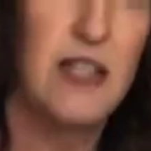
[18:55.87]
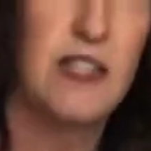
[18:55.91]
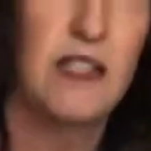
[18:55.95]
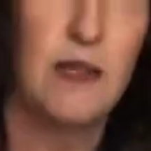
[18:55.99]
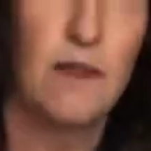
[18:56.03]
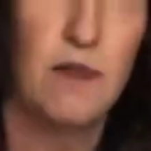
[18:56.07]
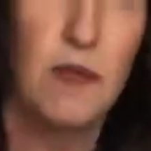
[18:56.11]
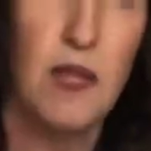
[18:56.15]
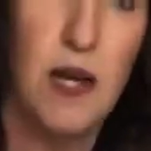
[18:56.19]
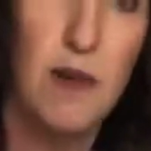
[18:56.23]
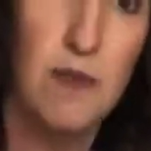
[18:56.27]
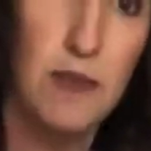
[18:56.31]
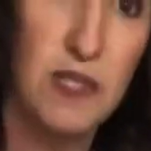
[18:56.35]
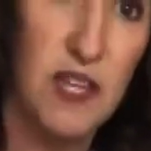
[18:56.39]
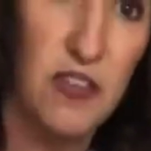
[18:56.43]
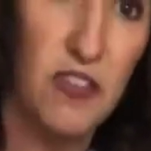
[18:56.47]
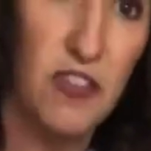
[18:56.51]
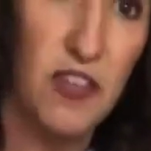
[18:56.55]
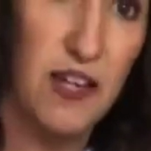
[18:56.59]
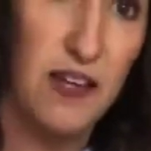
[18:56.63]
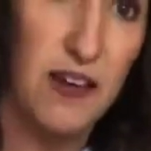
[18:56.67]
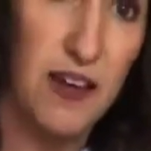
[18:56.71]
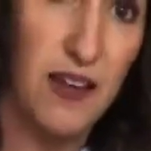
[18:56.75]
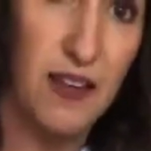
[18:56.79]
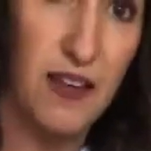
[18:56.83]
Sometimes I
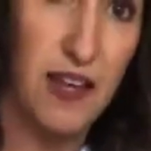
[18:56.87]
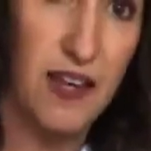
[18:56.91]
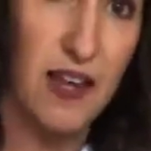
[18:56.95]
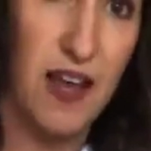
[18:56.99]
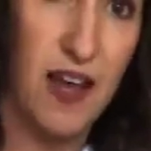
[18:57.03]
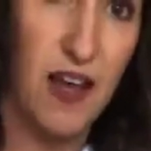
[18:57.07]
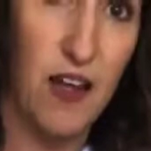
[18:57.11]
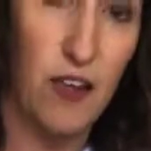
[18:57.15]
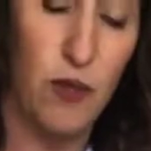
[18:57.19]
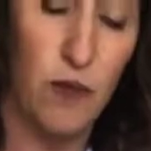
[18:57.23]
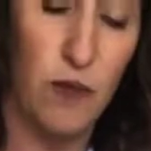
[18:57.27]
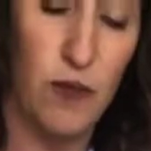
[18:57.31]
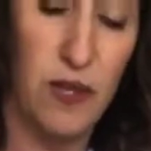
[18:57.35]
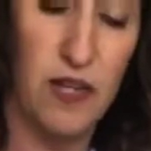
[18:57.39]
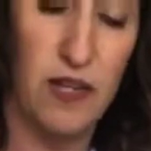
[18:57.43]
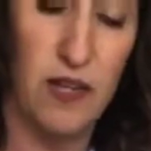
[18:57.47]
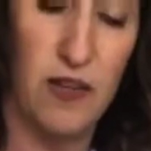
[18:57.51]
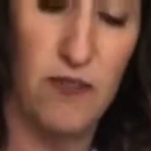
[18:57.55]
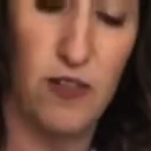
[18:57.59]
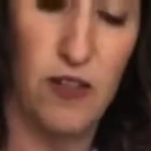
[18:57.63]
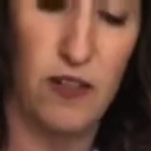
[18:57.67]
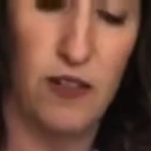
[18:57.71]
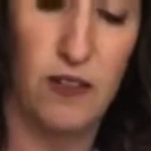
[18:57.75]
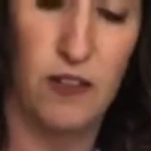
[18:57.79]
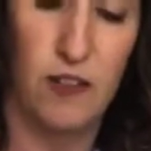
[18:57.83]
think I like Halloween
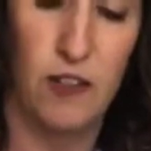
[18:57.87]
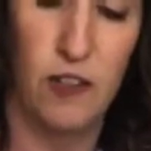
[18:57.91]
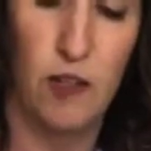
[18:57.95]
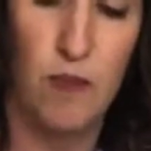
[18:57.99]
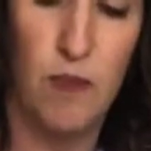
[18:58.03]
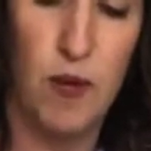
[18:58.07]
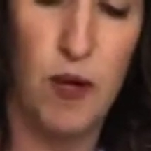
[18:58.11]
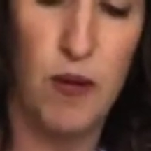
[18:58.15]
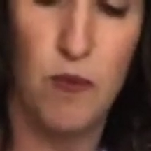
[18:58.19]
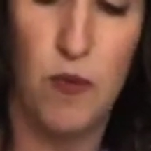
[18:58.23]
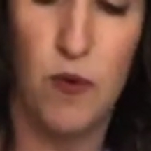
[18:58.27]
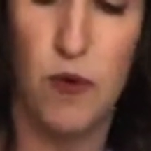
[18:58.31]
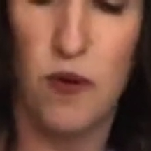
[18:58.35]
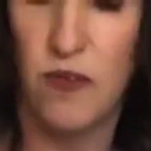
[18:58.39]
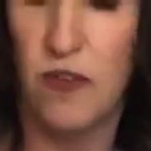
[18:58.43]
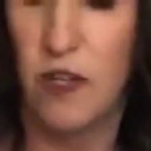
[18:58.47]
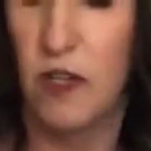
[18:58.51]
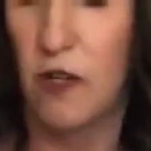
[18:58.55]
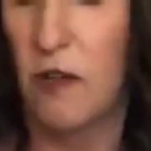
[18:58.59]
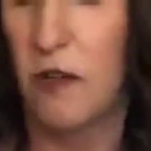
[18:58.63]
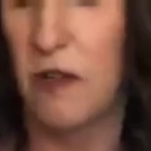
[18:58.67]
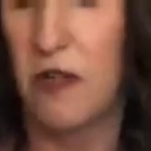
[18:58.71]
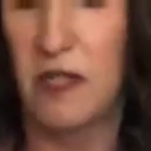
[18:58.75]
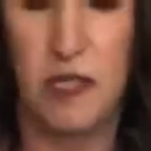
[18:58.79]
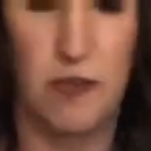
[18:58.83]
even a little bit more
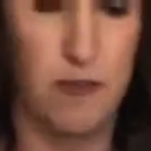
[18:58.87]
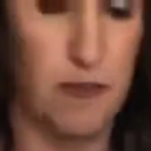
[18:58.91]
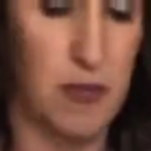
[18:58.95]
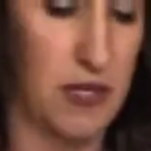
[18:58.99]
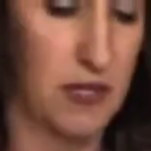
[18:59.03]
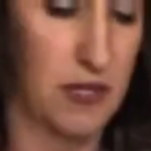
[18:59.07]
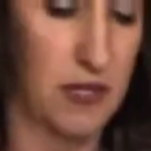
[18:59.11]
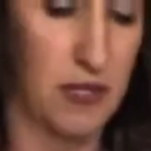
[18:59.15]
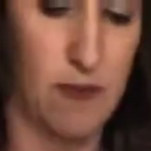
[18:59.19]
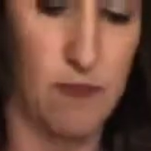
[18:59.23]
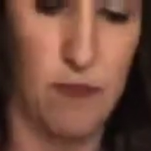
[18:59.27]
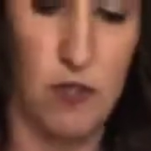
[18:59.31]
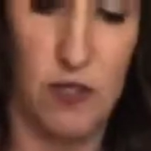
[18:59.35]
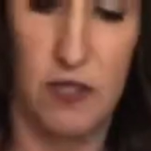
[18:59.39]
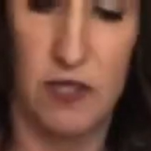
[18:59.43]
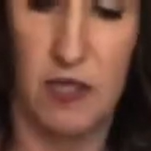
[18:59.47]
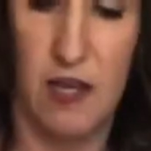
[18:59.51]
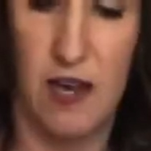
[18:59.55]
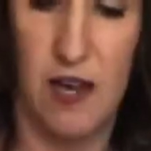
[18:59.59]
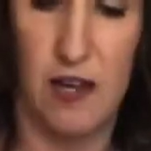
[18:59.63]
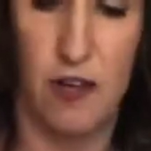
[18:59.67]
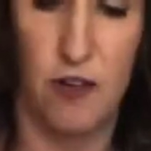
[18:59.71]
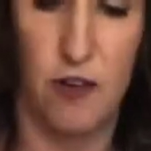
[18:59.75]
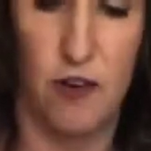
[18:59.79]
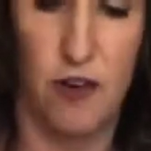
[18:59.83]
than Christmas. I'm just
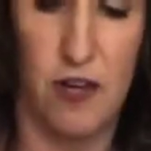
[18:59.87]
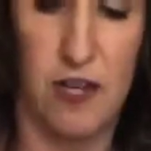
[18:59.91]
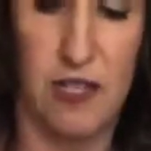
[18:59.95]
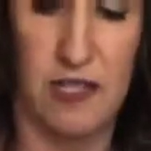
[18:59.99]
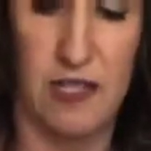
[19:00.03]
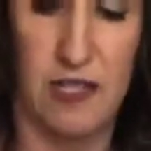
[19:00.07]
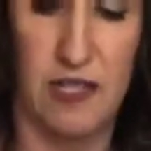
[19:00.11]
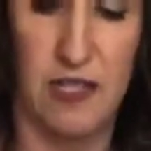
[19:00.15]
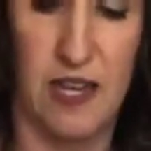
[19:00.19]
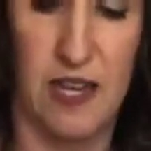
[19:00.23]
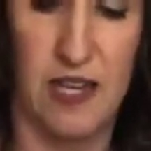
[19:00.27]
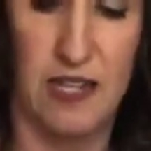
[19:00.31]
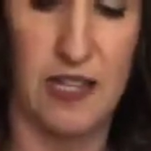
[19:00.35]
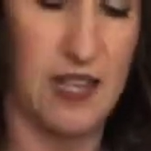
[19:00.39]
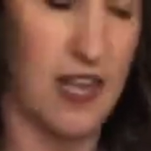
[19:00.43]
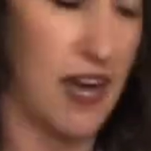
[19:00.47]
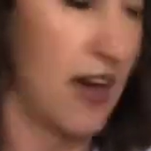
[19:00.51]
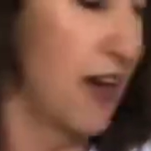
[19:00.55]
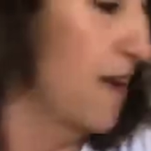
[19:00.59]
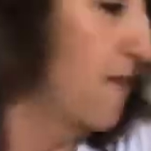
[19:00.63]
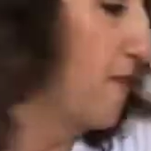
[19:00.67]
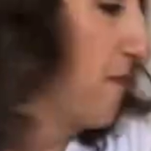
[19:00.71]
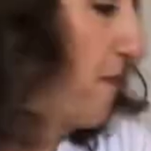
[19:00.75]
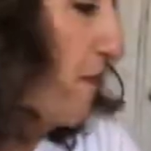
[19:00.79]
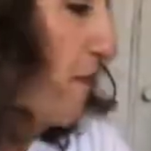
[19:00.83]
kind of crazy like
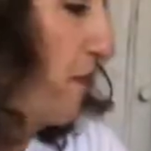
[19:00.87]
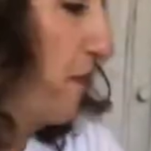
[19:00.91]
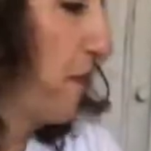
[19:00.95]
that.